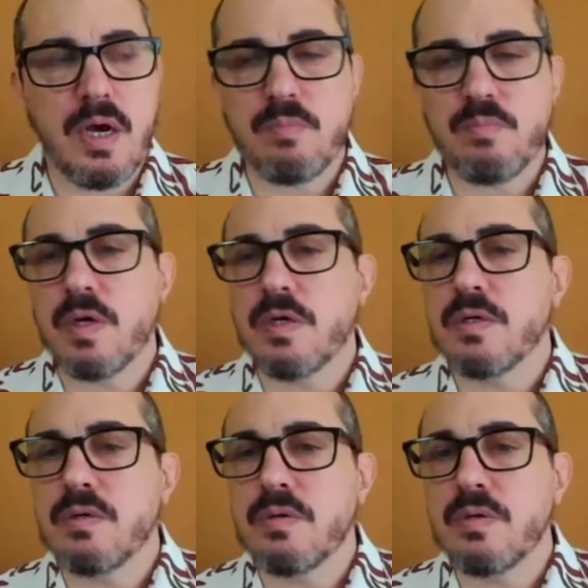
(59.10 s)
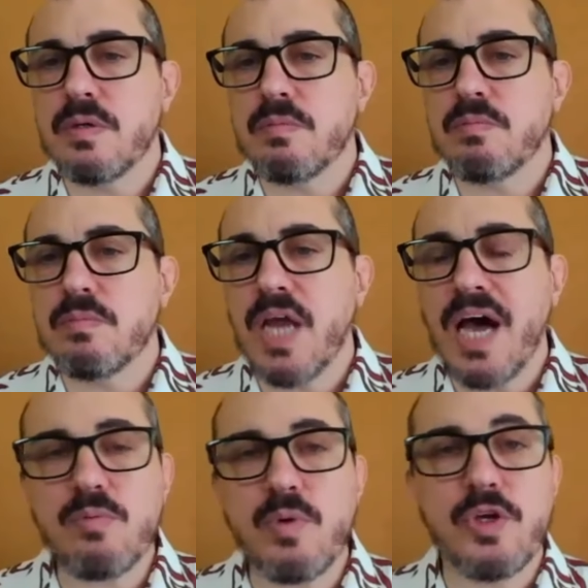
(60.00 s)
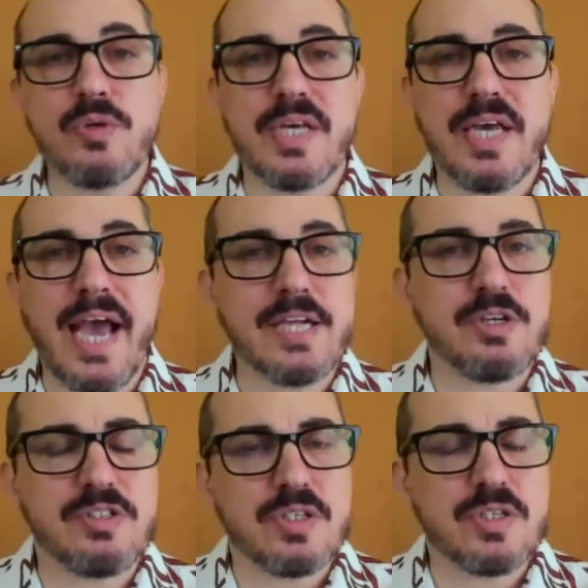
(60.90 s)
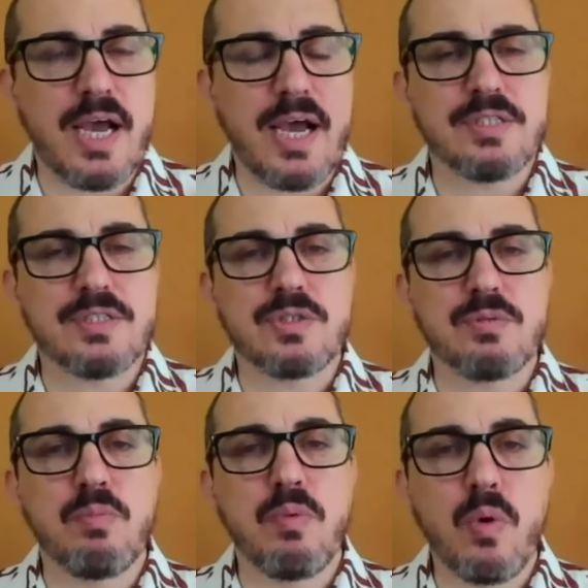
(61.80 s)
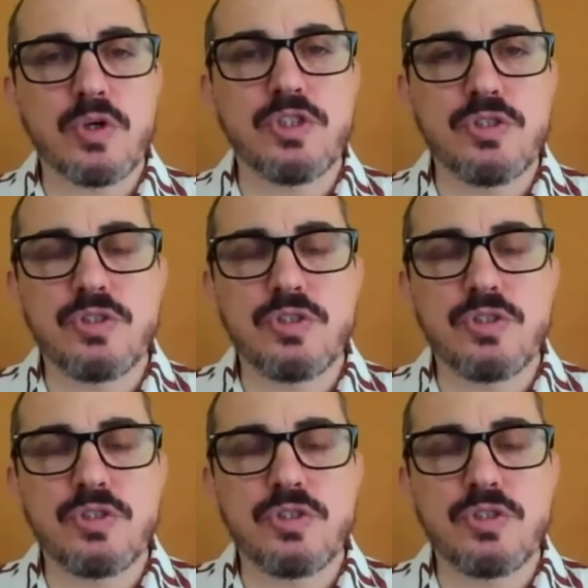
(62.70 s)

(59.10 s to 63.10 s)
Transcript: Um, not reusing addresses has more to